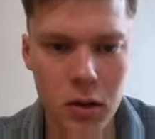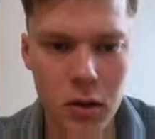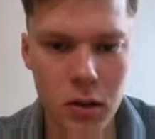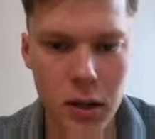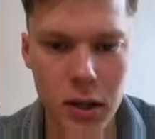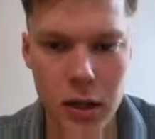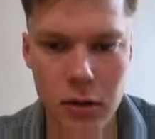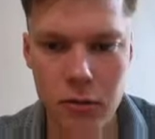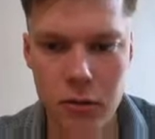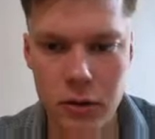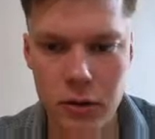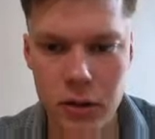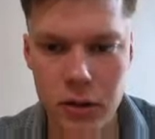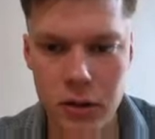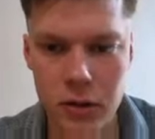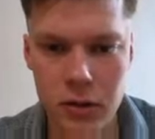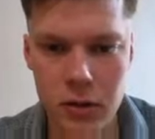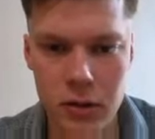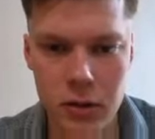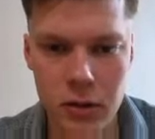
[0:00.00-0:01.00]
error
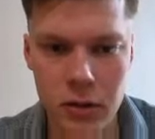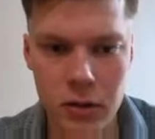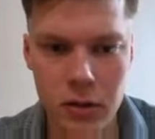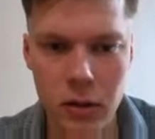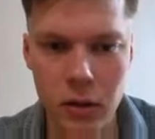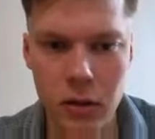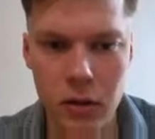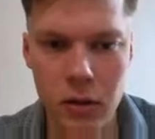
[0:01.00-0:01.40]
handling.